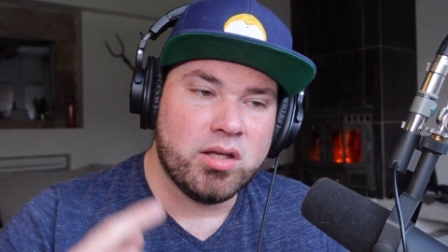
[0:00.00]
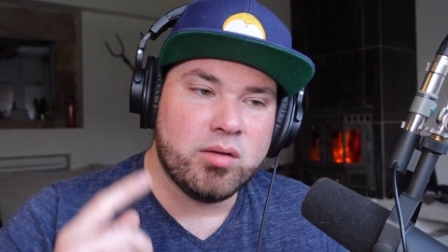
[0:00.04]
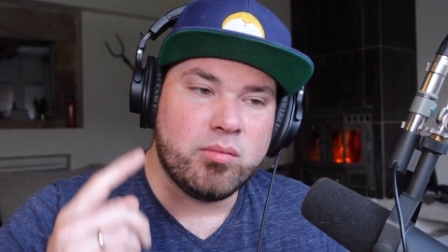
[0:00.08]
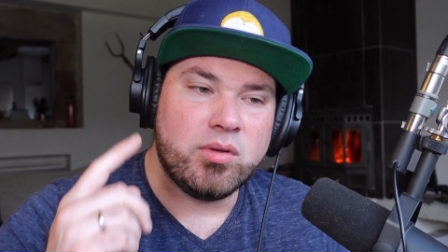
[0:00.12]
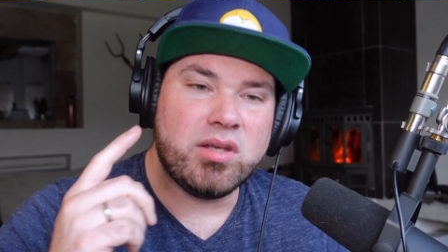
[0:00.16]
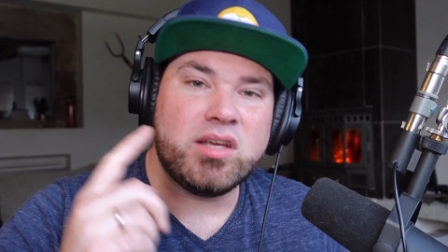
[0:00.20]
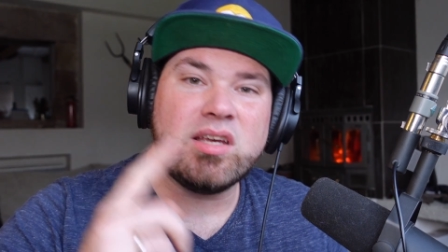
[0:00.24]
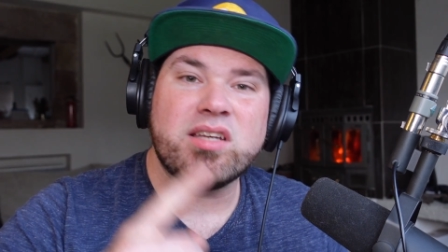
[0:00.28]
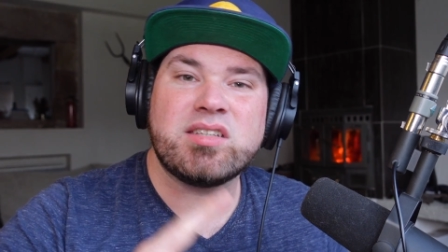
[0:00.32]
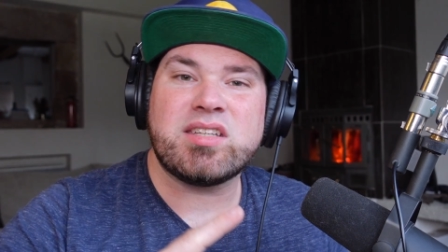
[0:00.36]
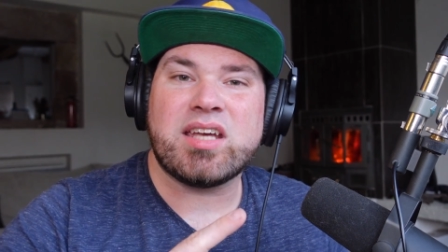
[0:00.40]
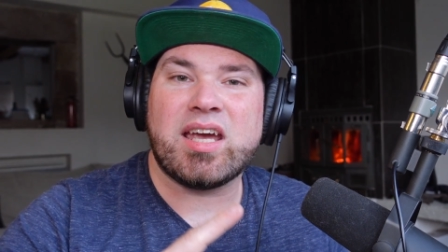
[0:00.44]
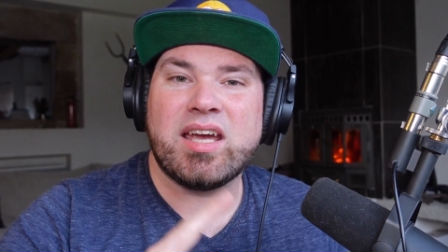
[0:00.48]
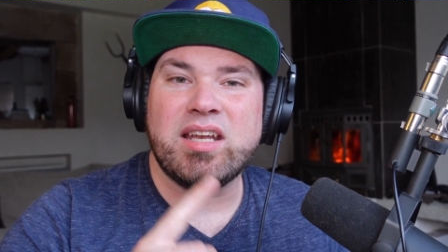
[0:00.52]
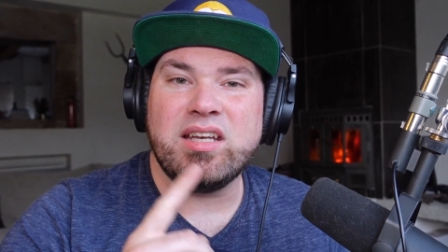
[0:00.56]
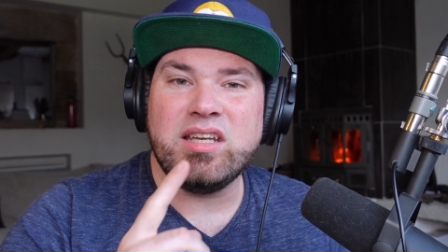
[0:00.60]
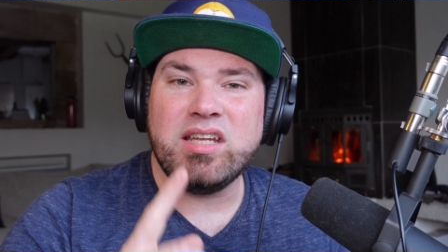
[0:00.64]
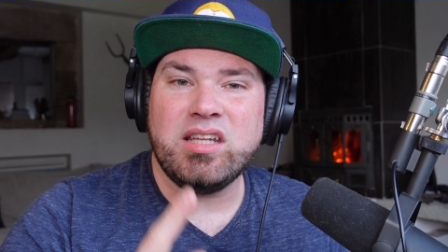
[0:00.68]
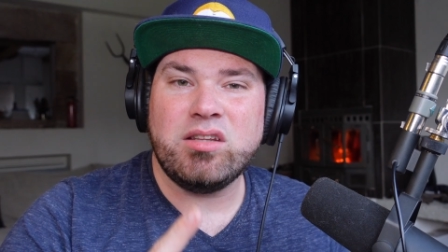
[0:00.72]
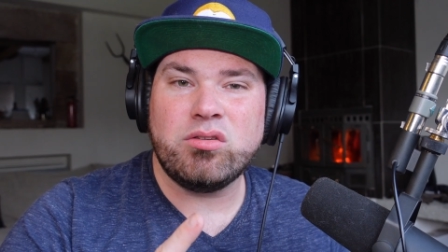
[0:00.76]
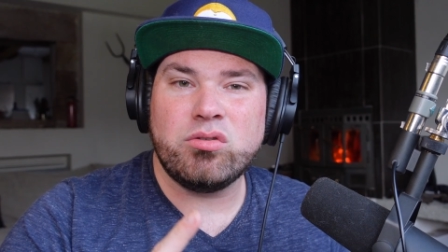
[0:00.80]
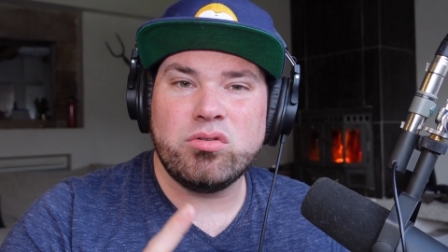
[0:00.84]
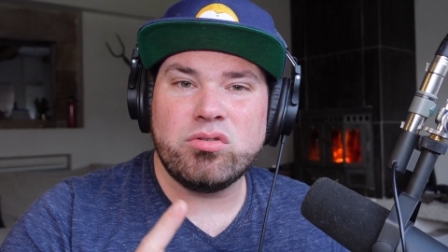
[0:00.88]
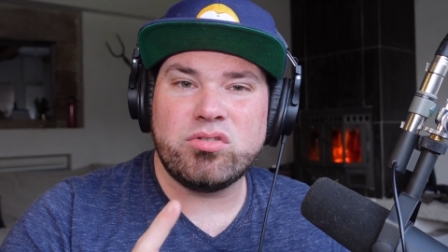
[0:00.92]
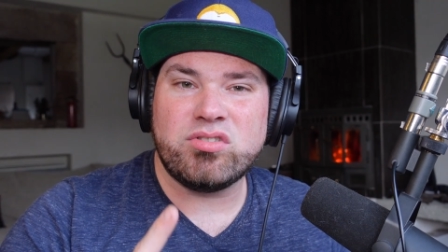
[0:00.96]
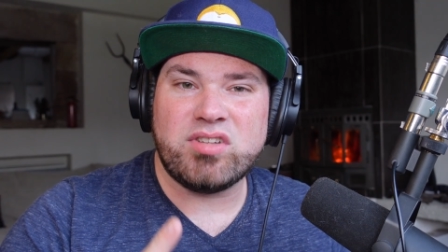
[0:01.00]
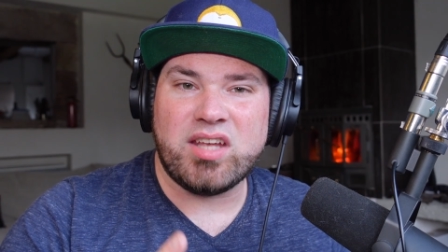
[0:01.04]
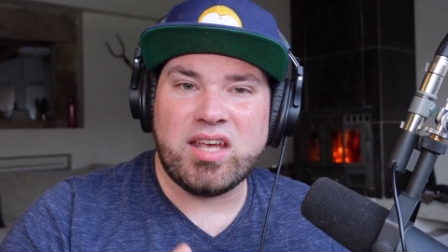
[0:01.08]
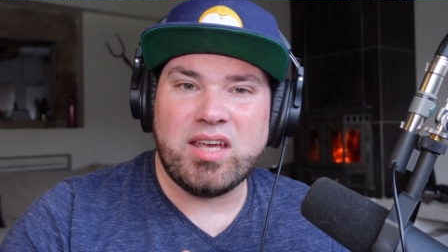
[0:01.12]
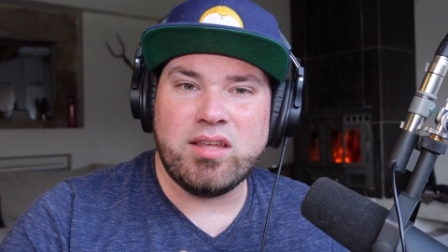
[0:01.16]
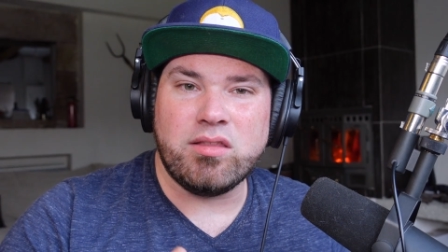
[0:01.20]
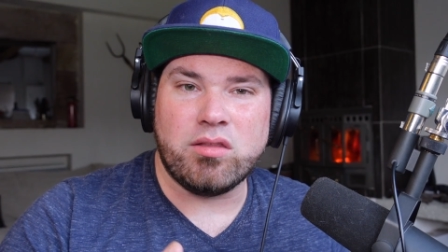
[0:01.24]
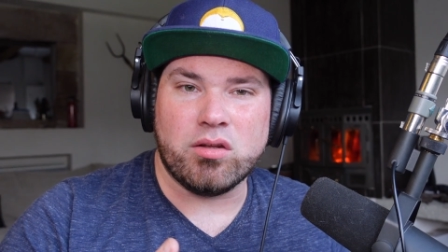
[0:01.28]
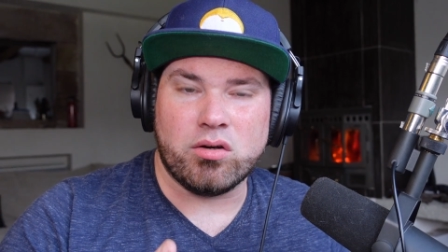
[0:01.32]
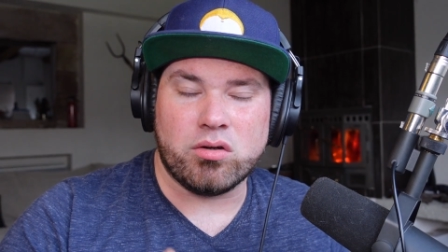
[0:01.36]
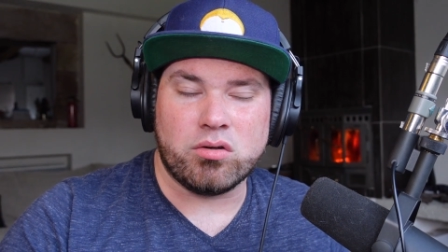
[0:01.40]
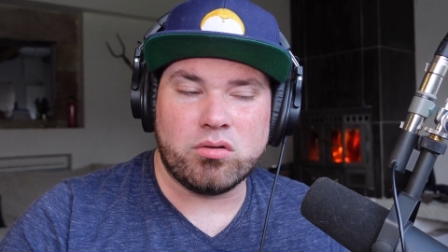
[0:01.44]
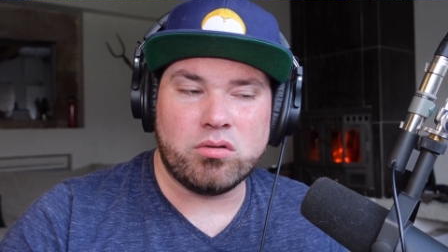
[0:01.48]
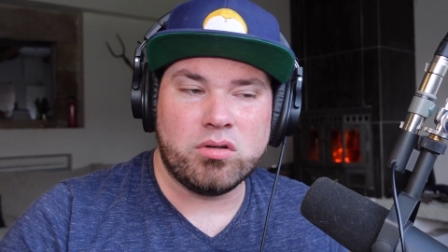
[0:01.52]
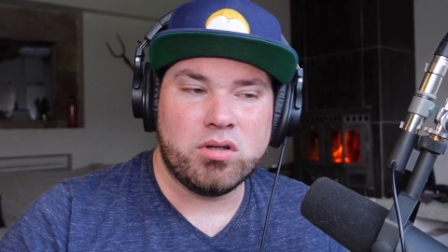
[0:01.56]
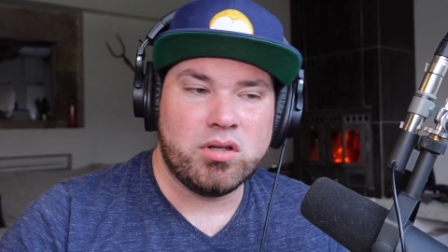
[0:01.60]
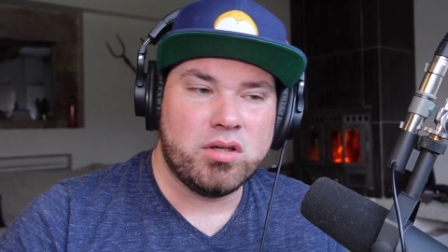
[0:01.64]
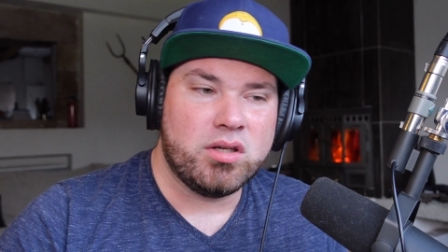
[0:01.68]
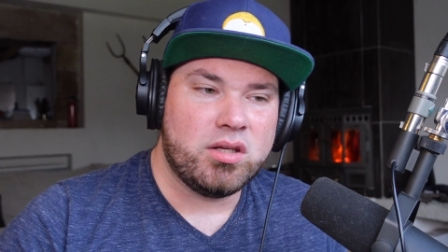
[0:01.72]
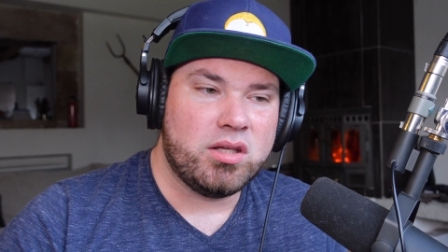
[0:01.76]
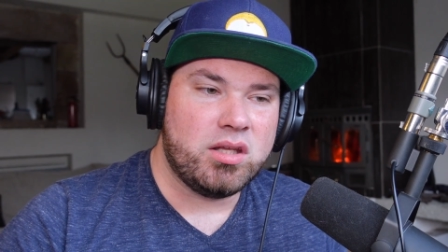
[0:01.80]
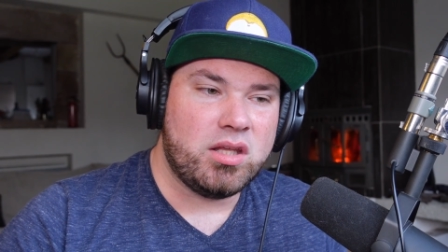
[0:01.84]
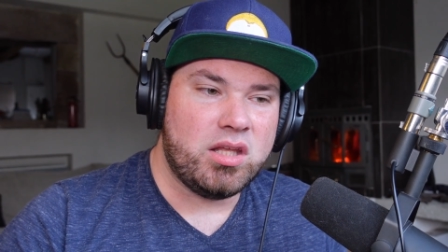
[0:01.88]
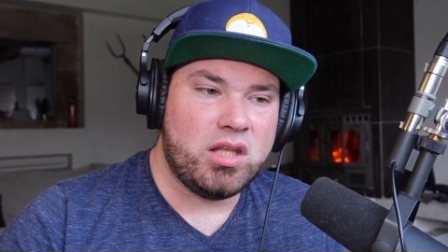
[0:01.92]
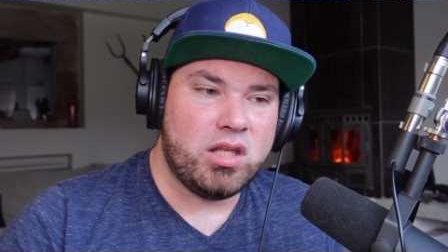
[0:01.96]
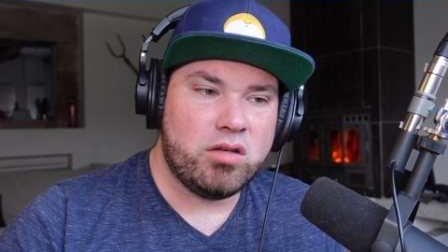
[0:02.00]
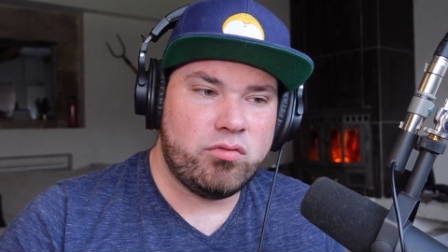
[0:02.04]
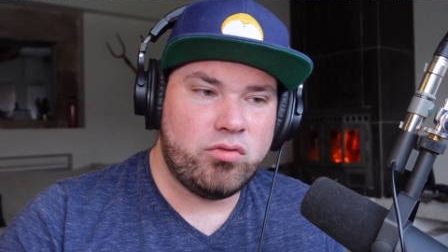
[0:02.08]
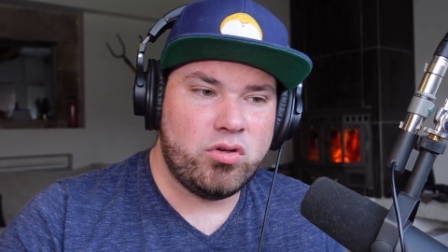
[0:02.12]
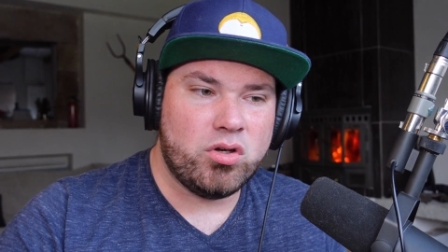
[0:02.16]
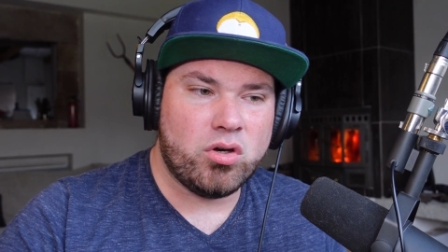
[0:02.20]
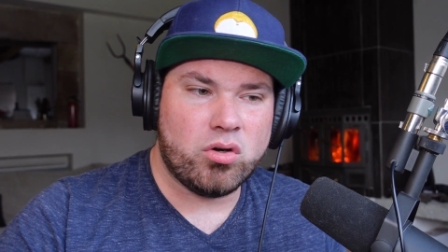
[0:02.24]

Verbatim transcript: Because I need to say though, if